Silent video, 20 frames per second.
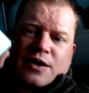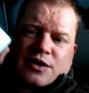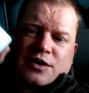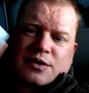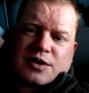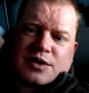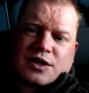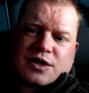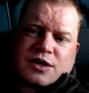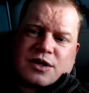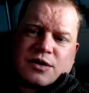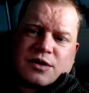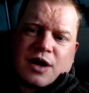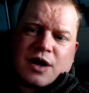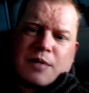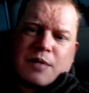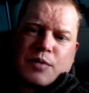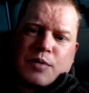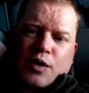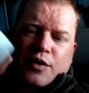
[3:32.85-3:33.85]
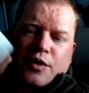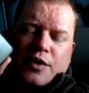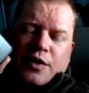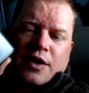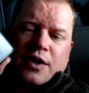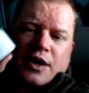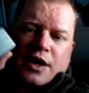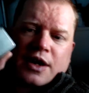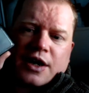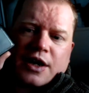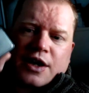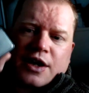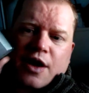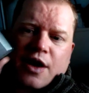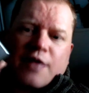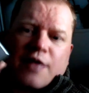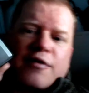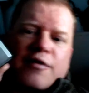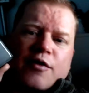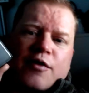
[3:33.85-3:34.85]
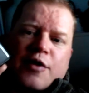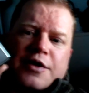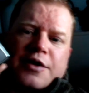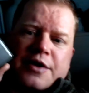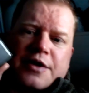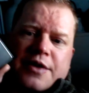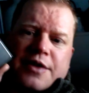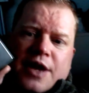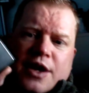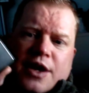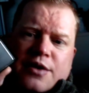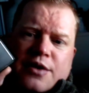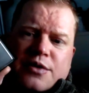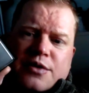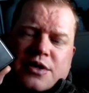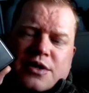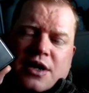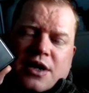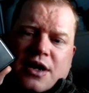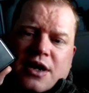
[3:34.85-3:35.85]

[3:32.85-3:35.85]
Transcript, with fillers: So it's still got more uh, going for it than those.